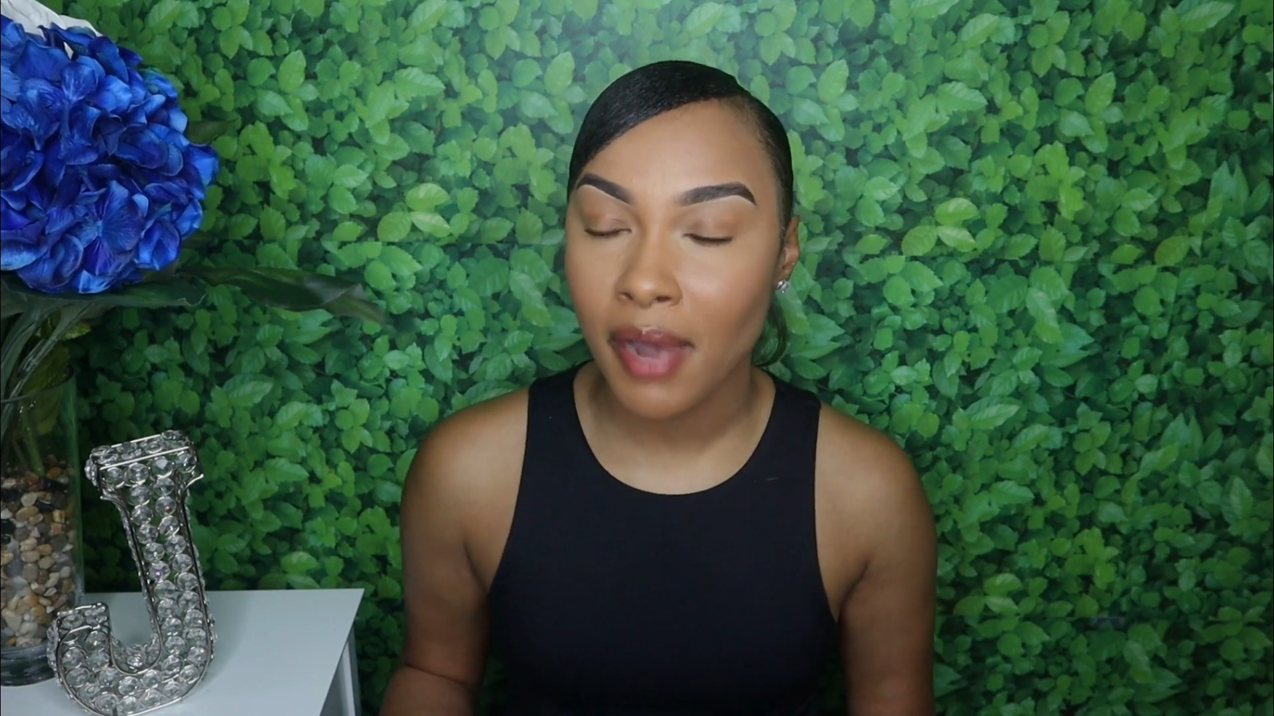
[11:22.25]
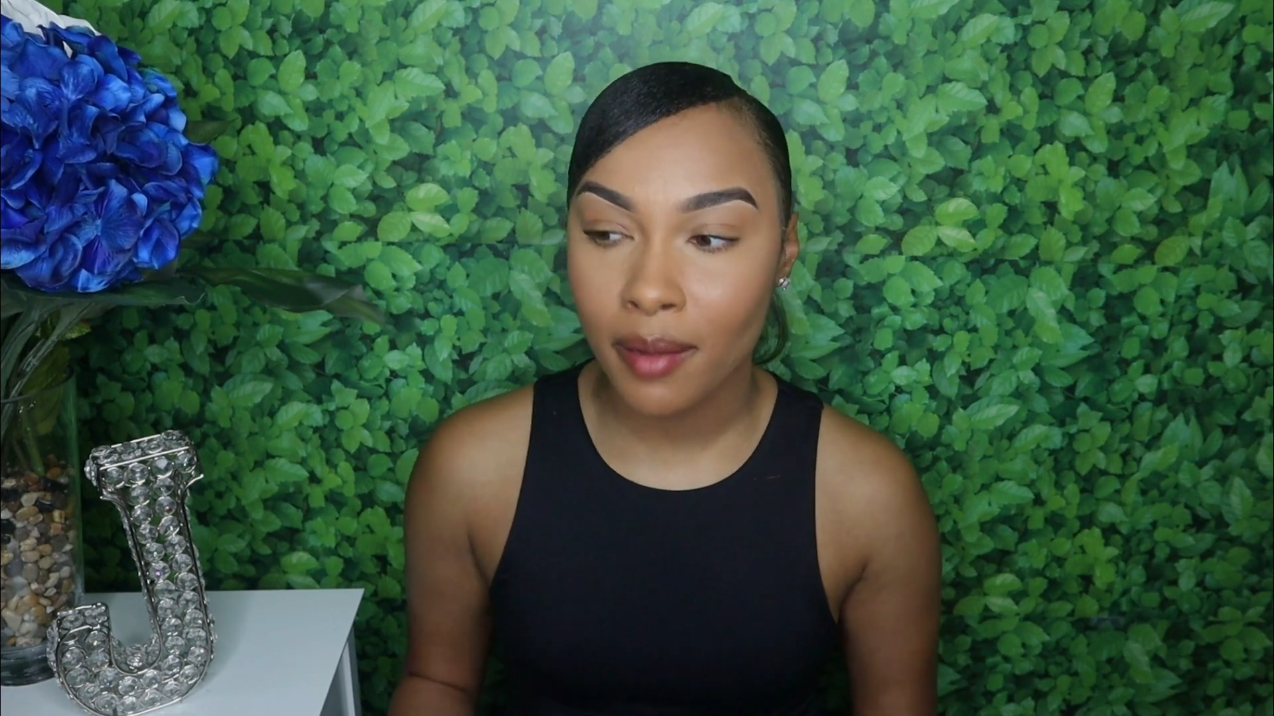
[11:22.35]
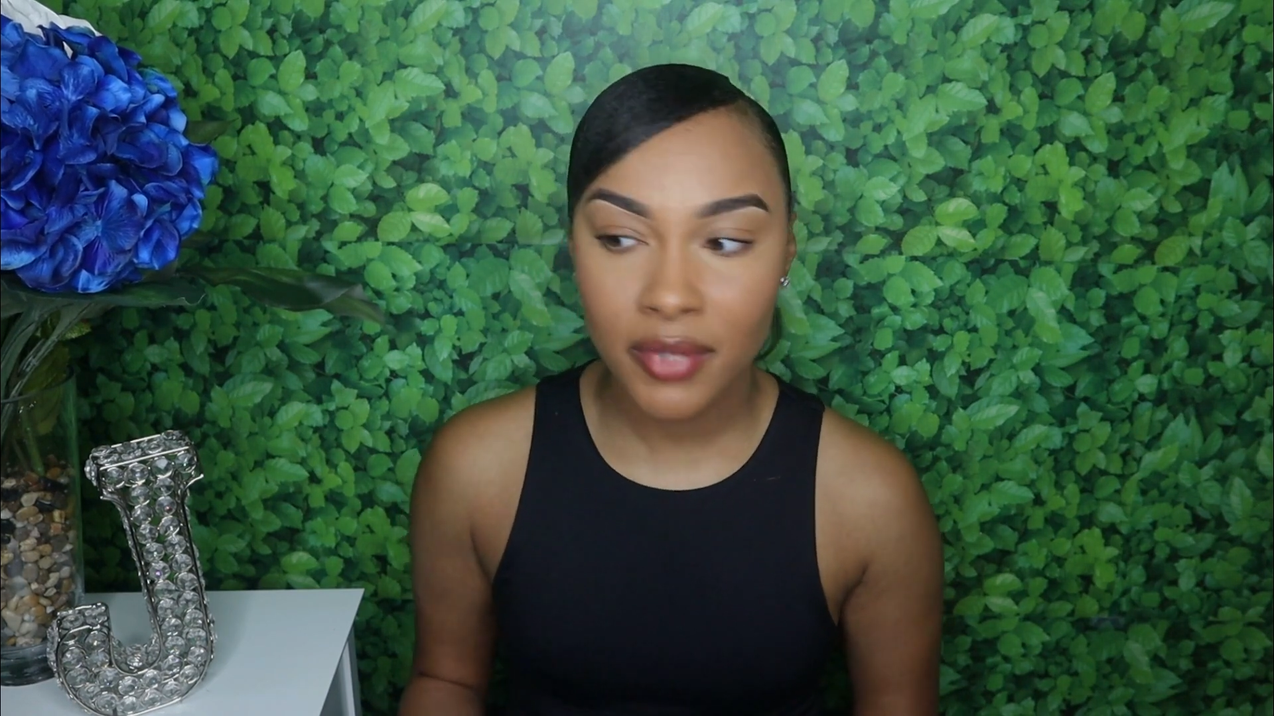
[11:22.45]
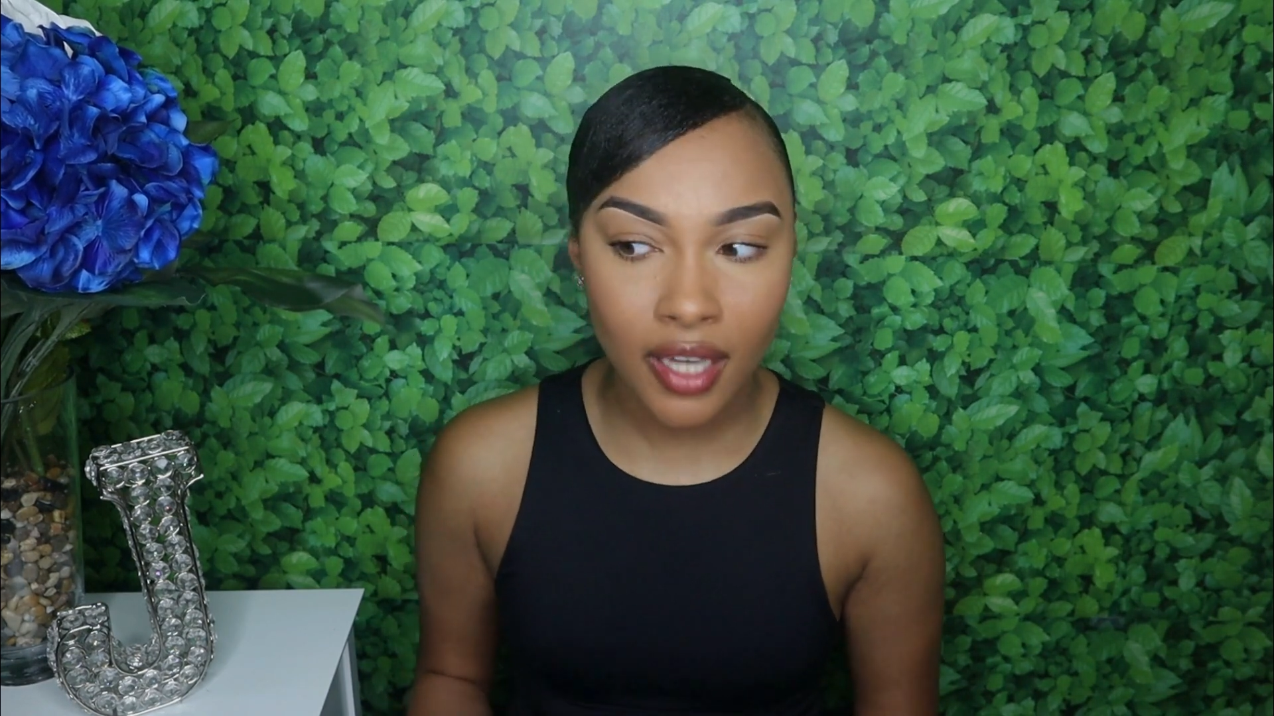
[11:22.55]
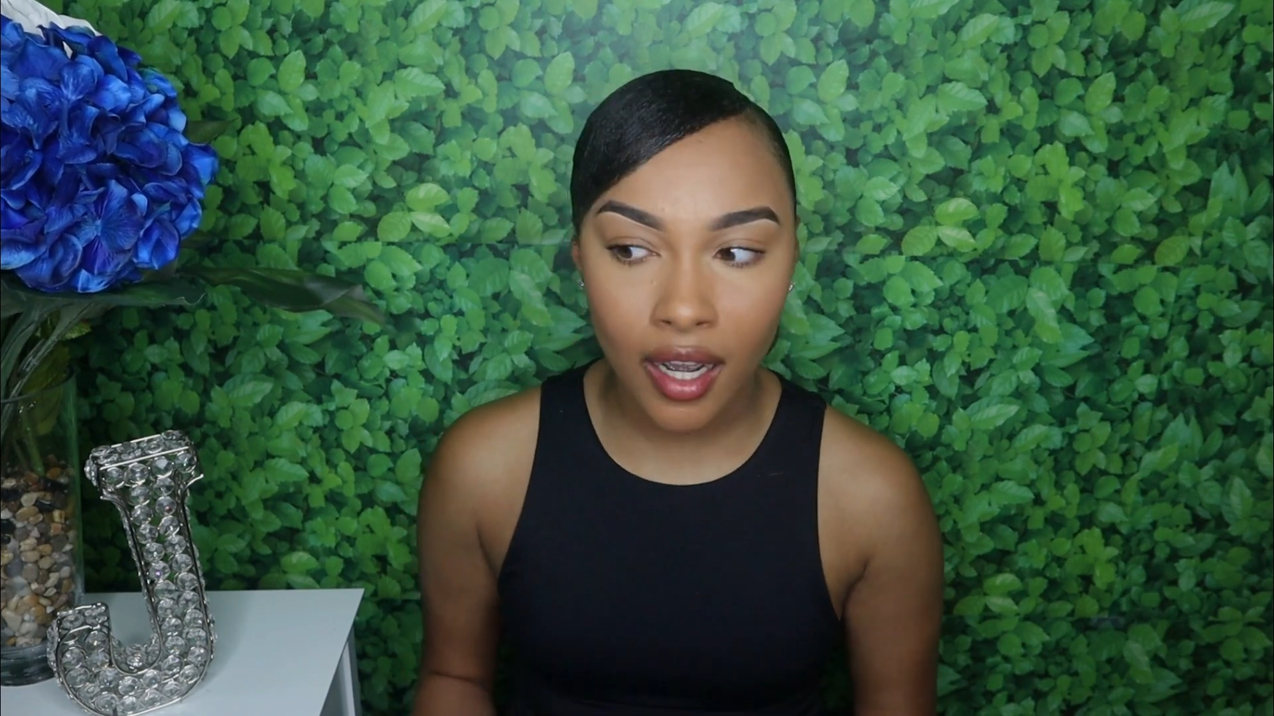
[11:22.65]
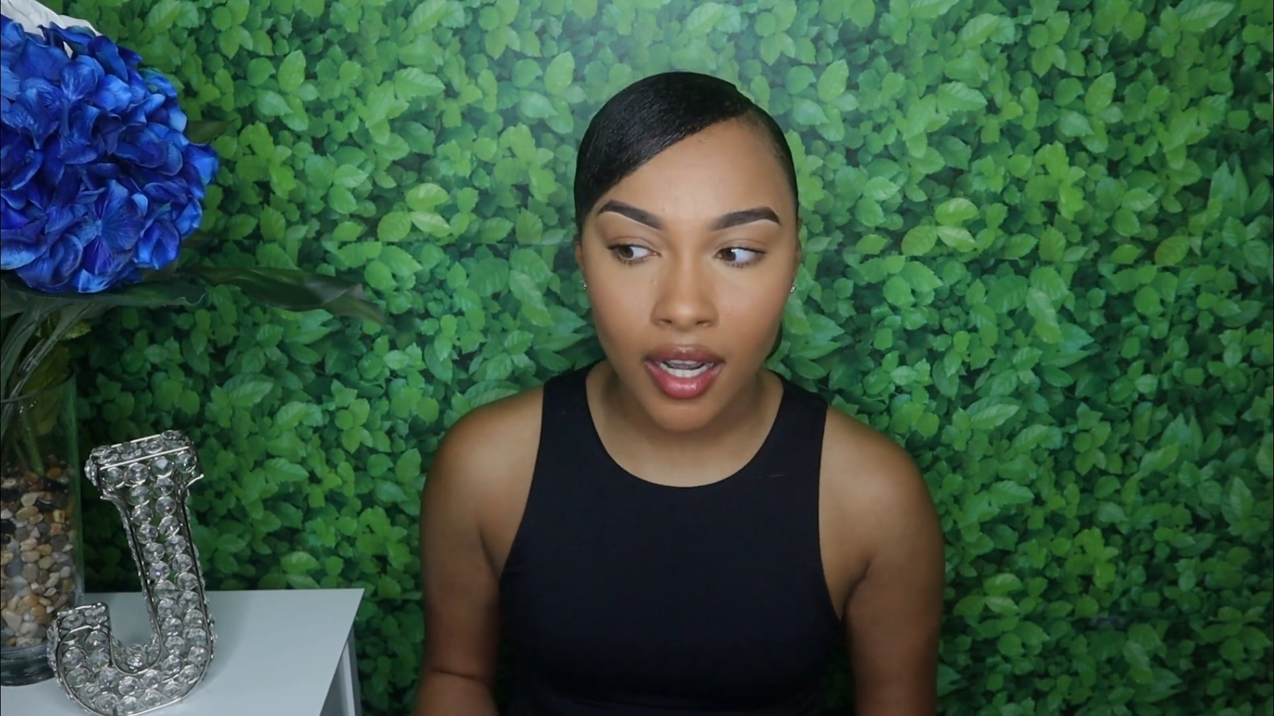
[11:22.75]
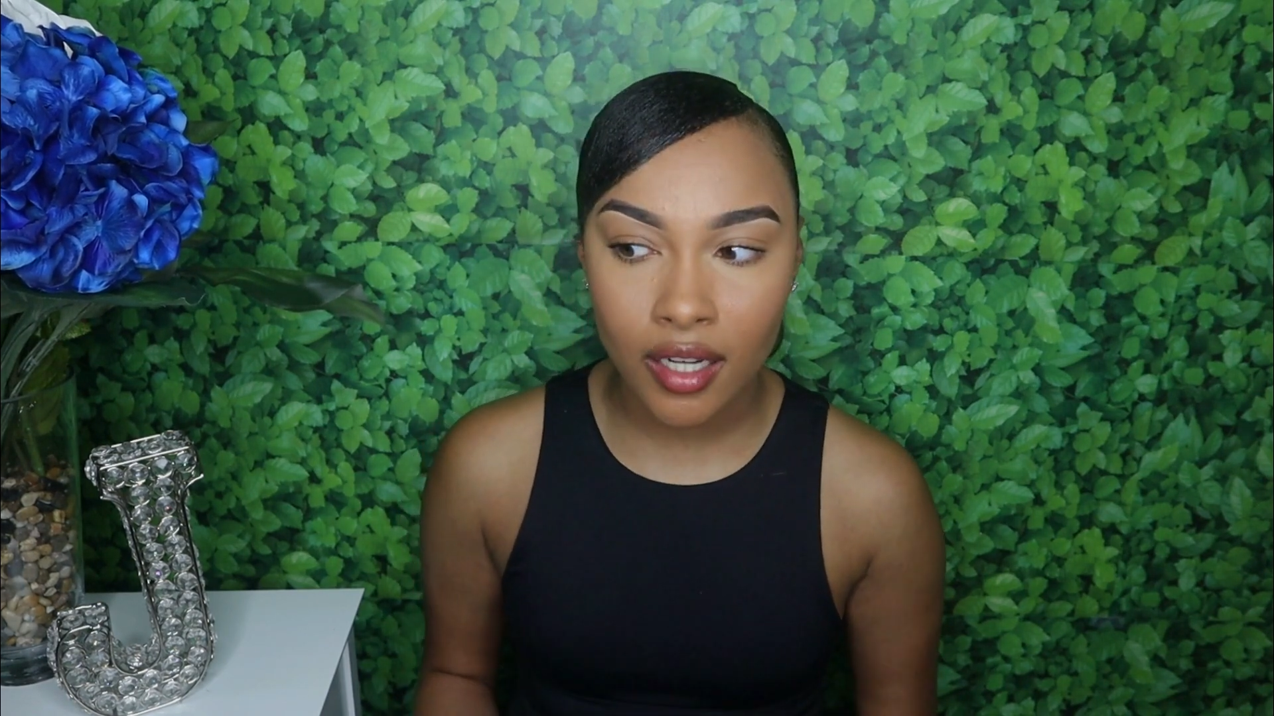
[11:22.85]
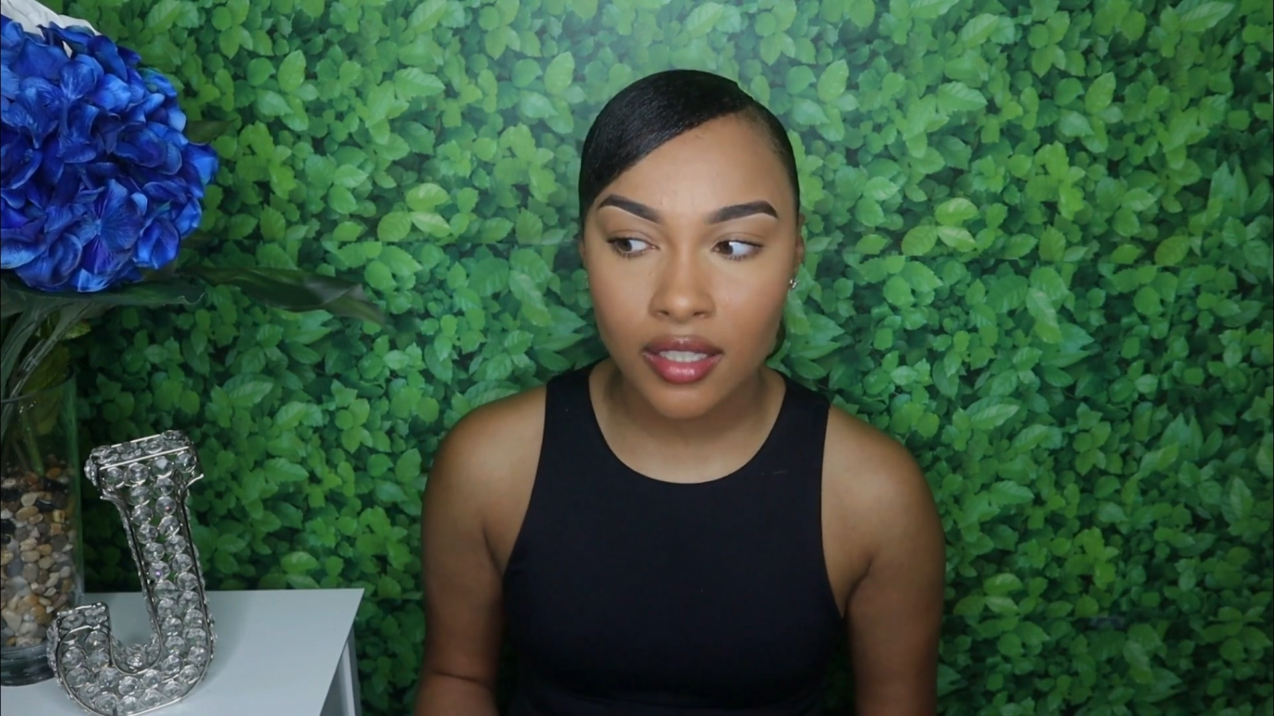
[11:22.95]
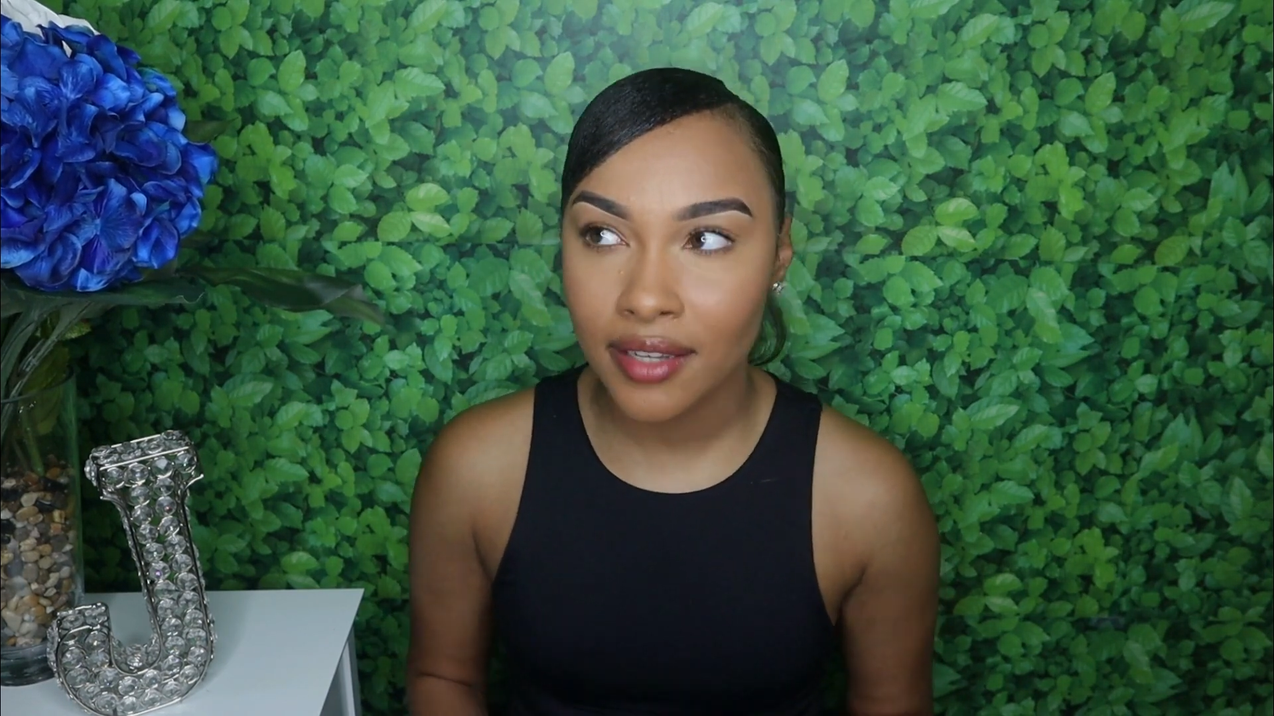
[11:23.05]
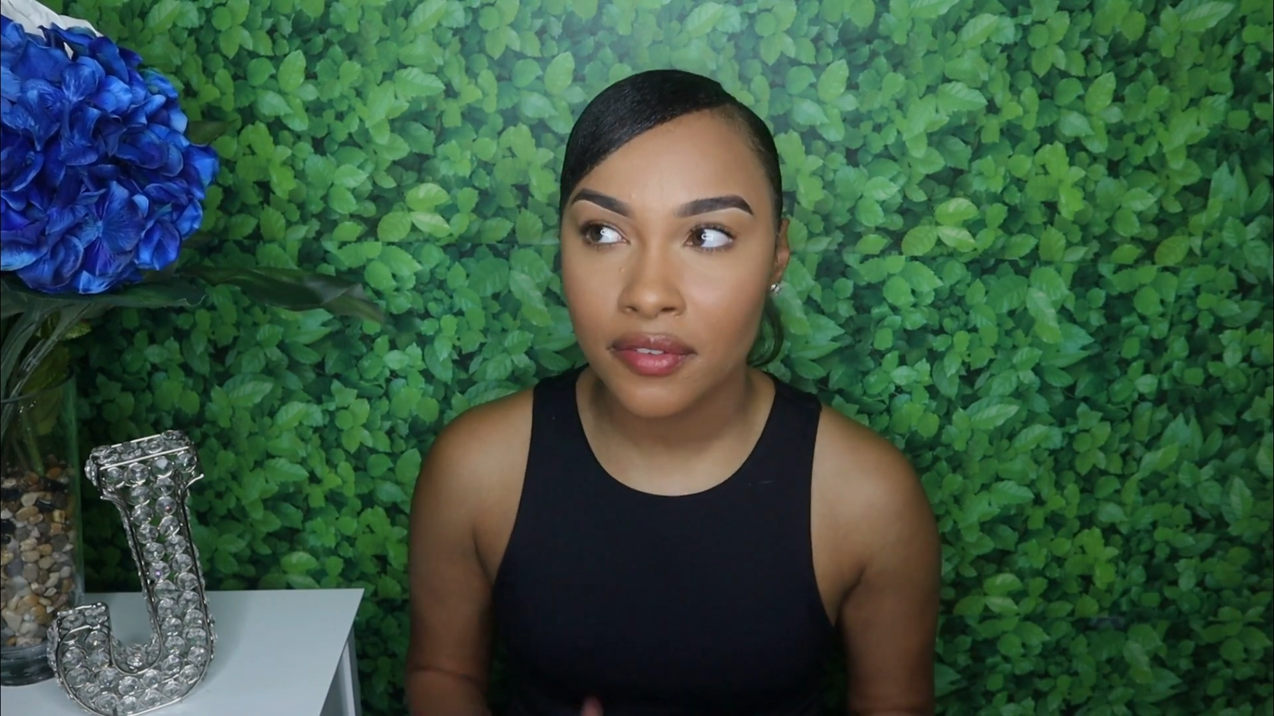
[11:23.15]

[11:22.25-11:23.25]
I'm young.